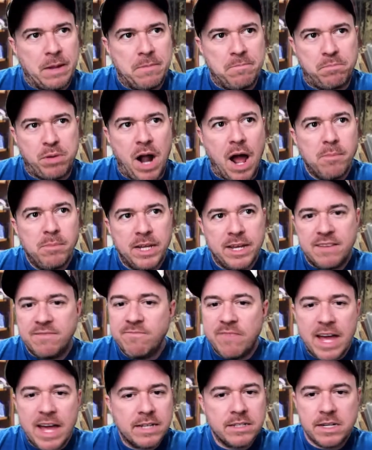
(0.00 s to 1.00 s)
probably
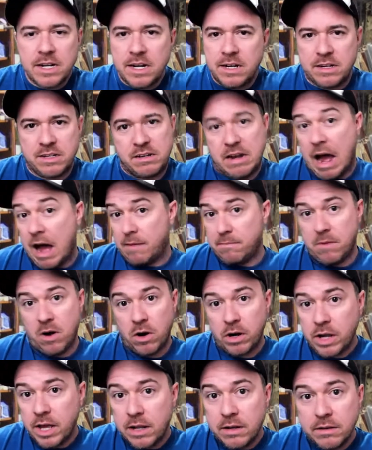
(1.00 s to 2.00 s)
invest in the stock
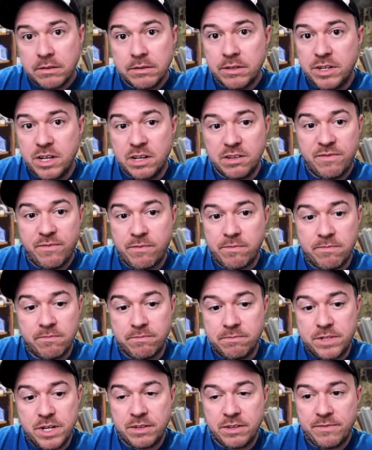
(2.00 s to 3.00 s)
market just
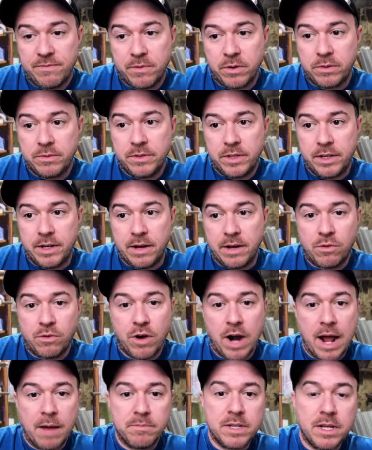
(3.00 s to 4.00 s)
for
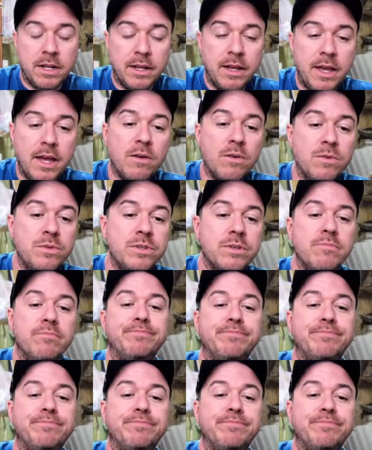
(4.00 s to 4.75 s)
craps and giggles.